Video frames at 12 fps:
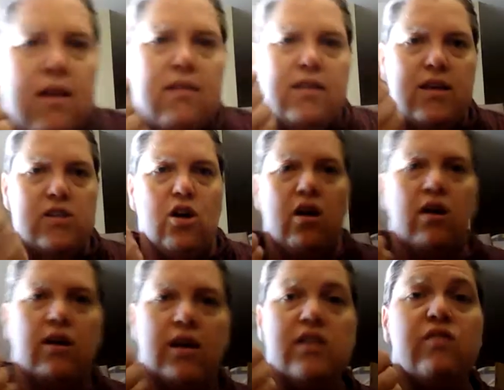These
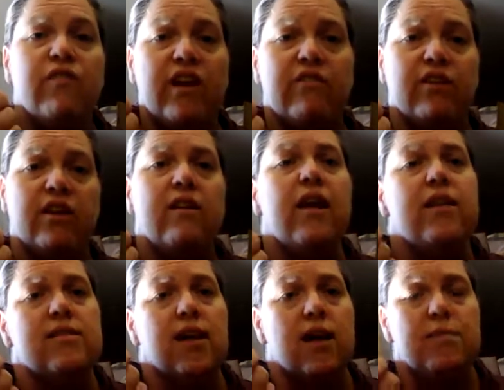are his favorite
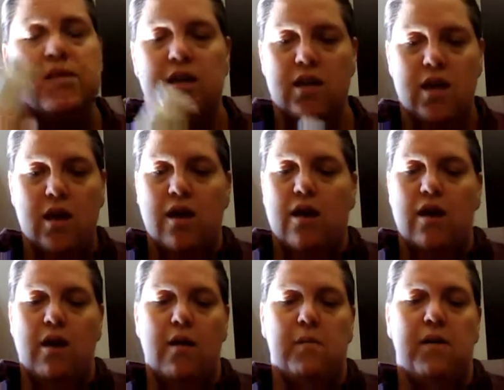enzymes.
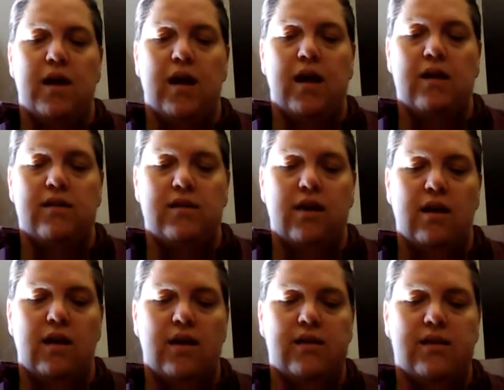
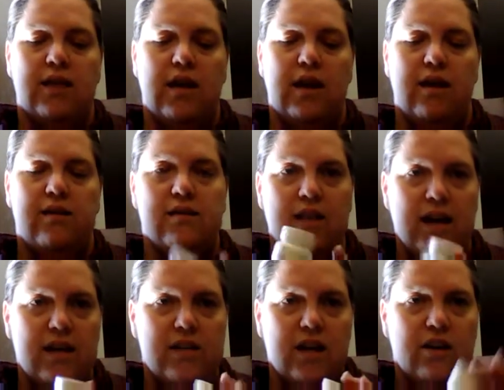It's a
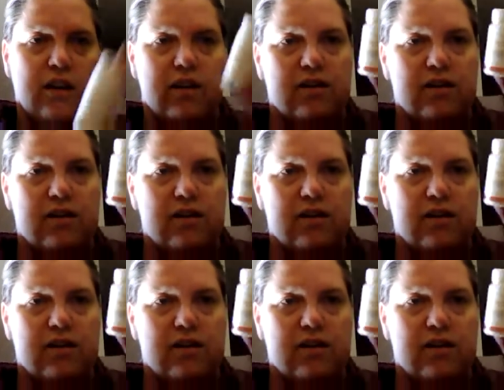dietary